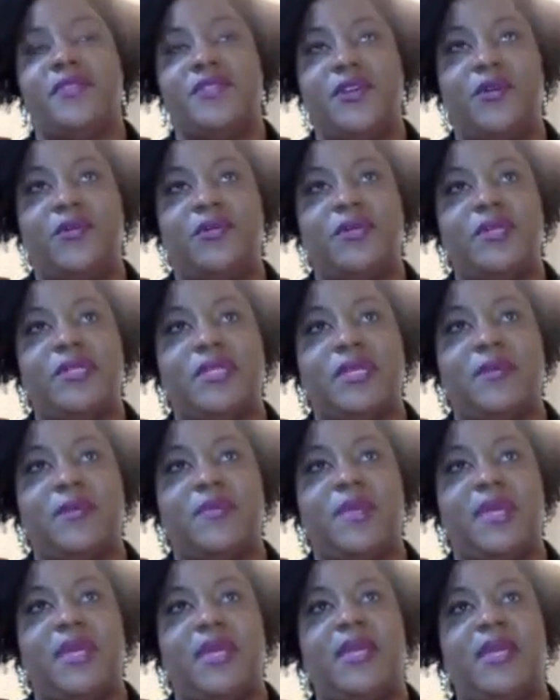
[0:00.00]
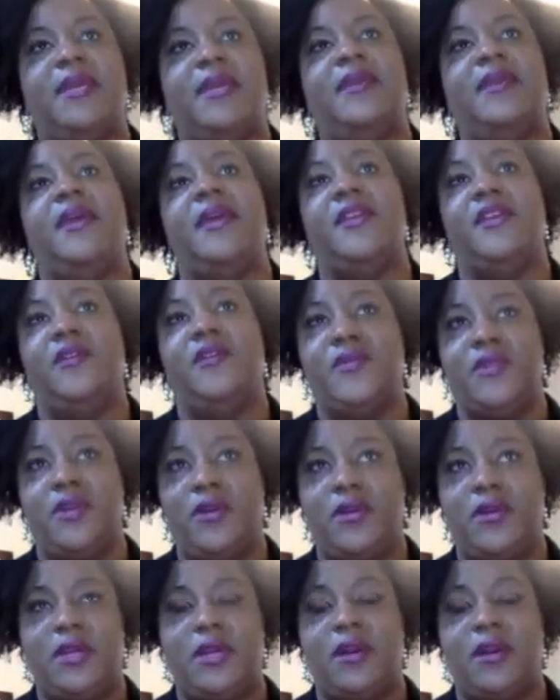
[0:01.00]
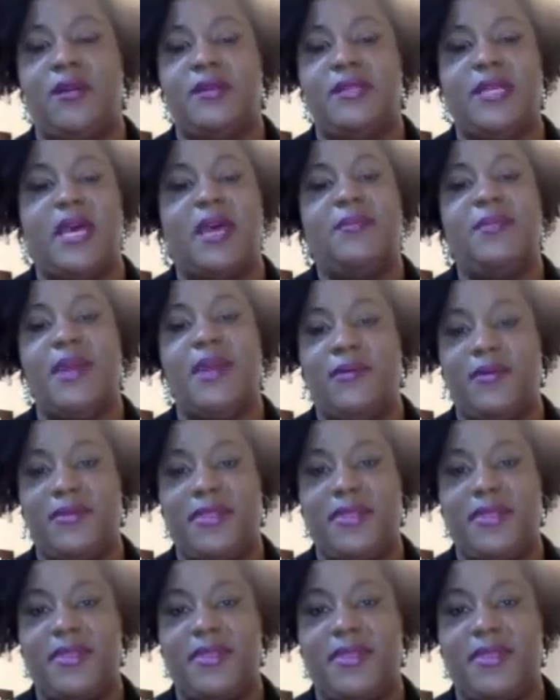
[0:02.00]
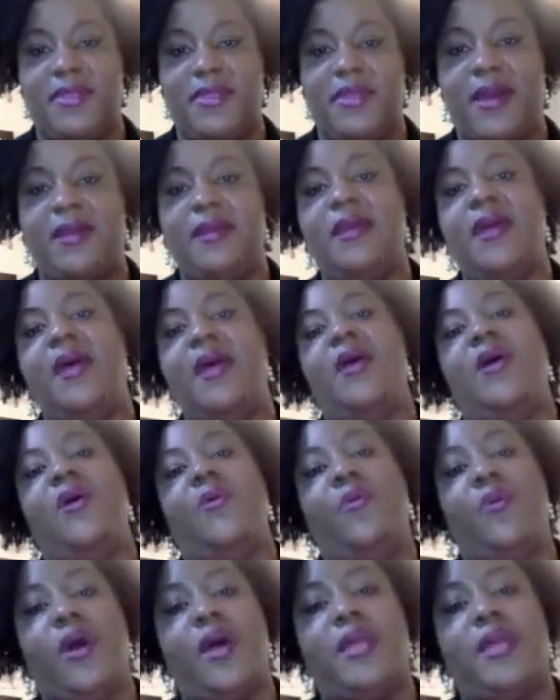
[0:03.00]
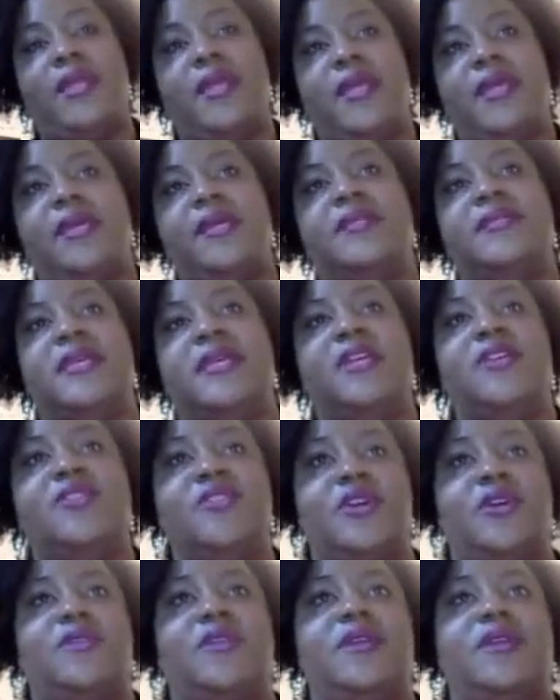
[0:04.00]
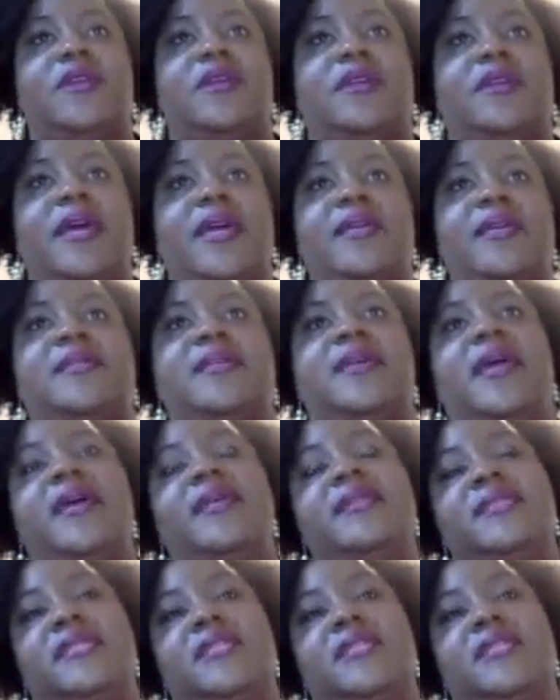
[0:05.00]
turned something in and you've turned it in on time, everything is fine. 1 is that you turned it in late, and